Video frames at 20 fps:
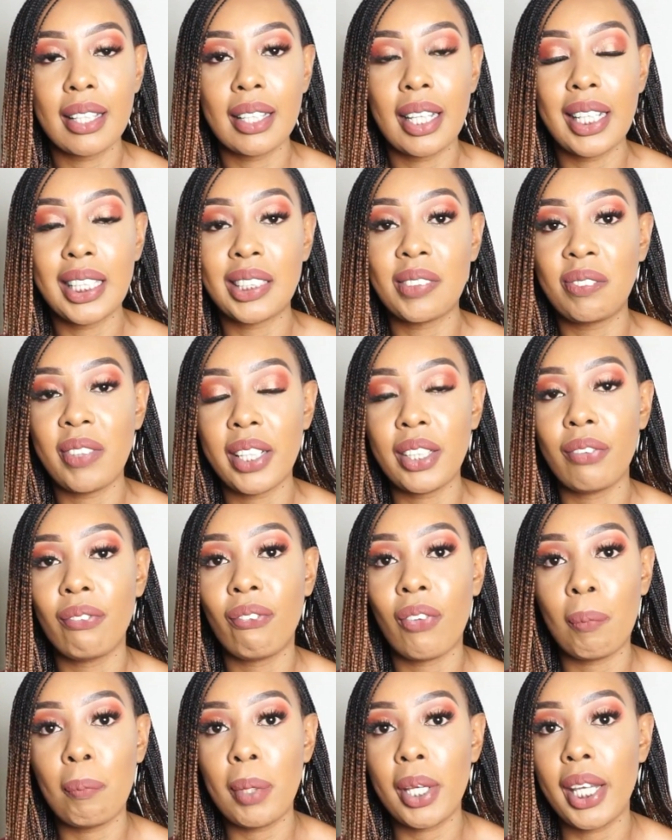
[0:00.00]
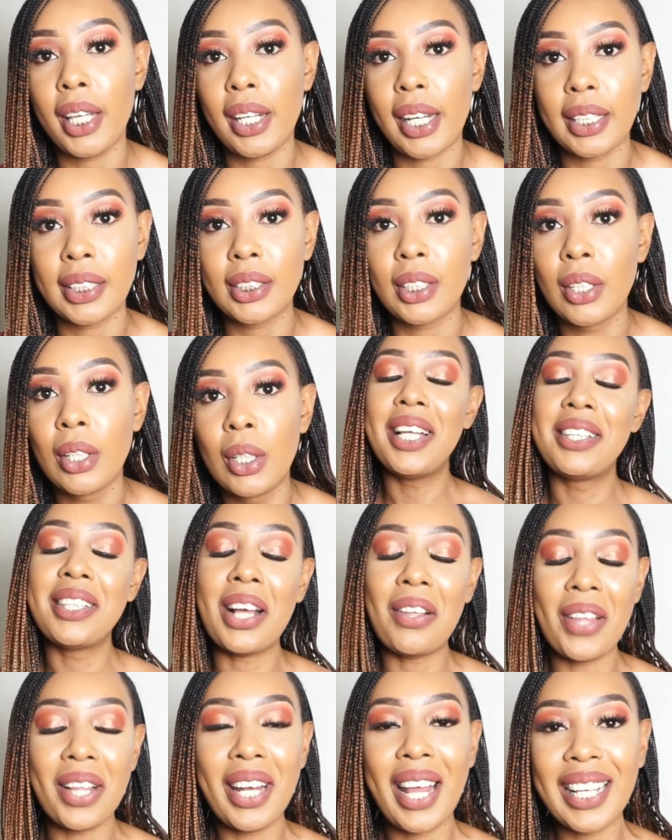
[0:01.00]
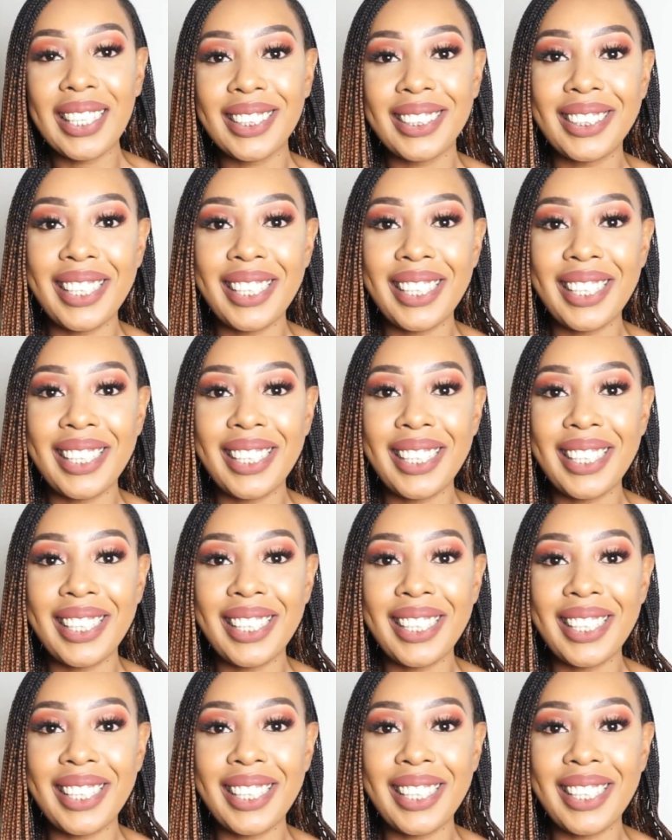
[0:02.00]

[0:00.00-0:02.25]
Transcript: that is made for beginners. Now the next